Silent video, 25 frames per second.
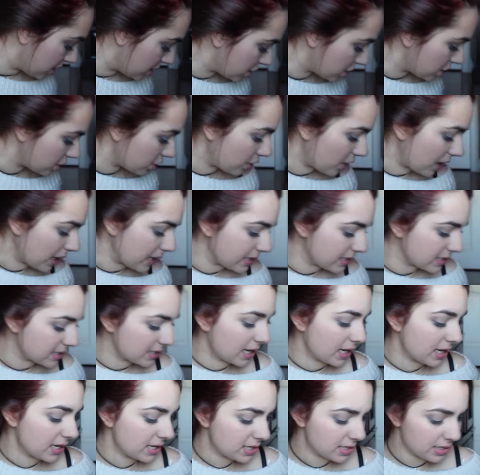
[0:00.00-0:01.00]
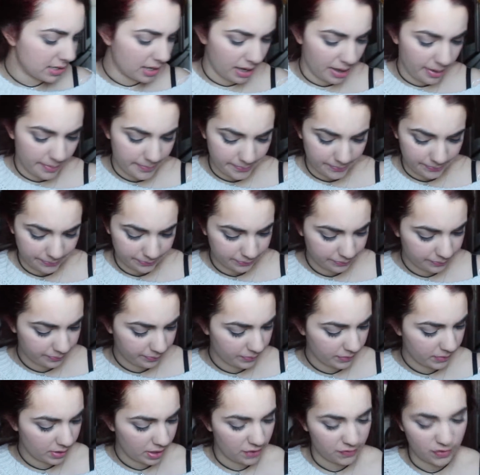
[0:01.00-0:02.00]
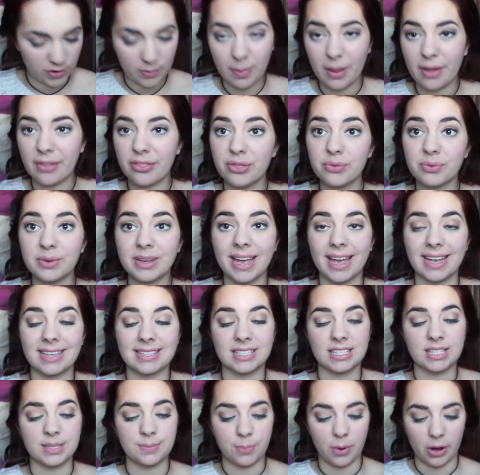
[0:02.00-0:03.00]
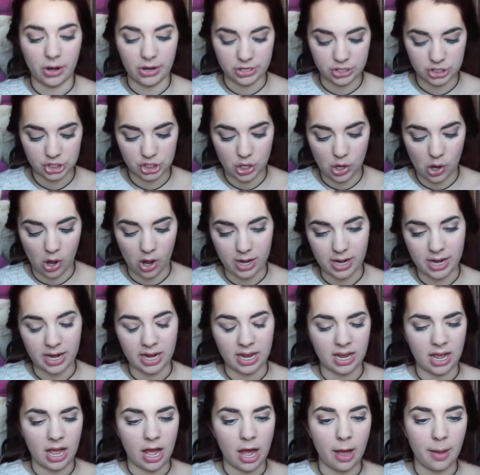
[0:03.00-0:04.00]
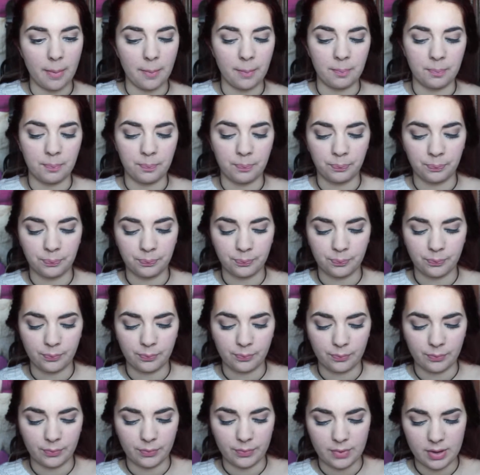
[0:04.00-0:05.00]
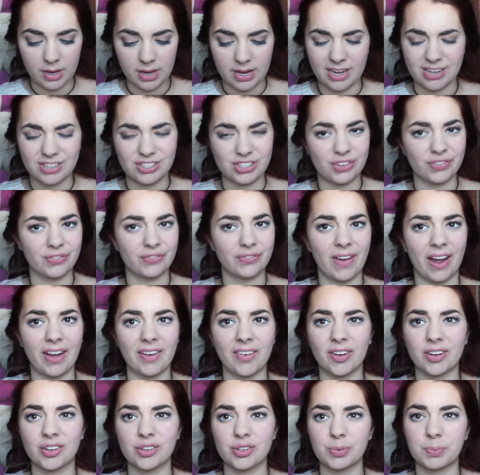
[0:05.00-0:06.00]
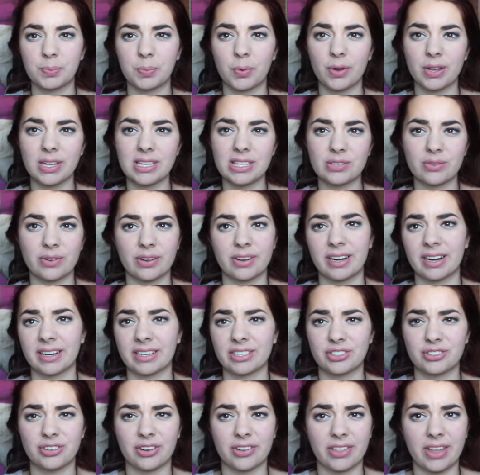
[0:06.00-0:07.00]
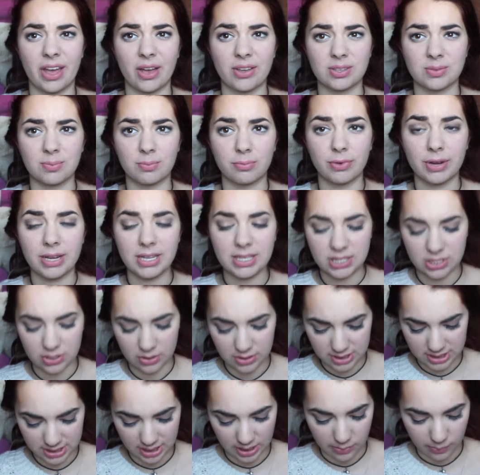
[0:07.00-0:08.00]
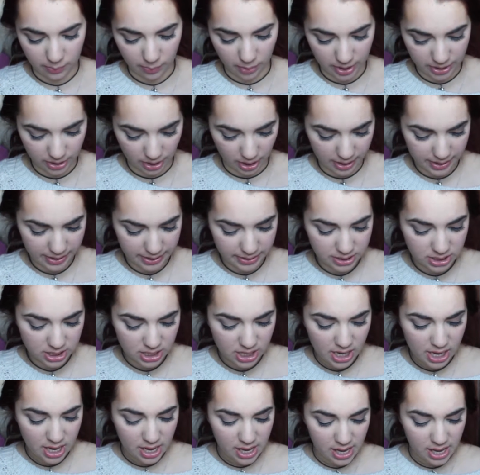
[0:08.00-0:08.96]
So I decided um, if you bought three Essence products, you got a, um, an extra 500 points or an extra 1,000 points. So I decided why not.